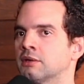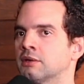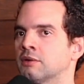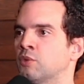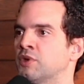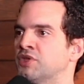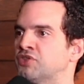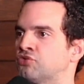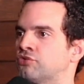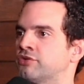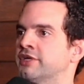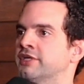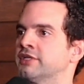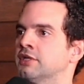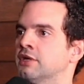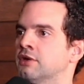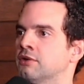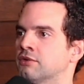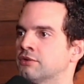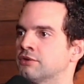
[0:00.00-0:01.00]
We treat
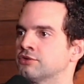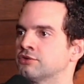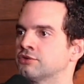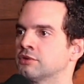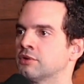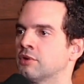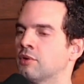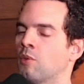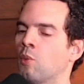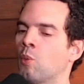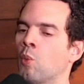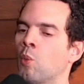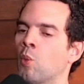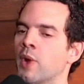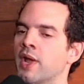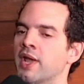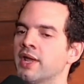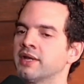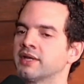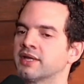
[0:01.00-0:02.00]
the horse.
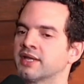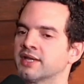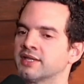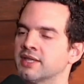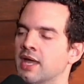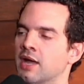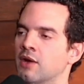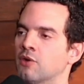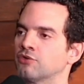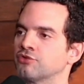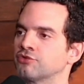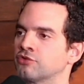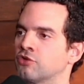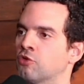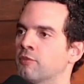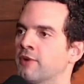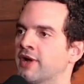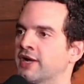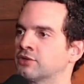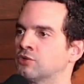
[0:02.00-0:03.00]
When can that horse go
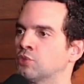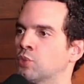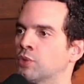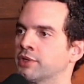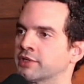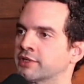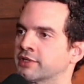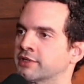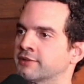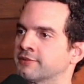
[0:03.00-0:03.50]
back to work?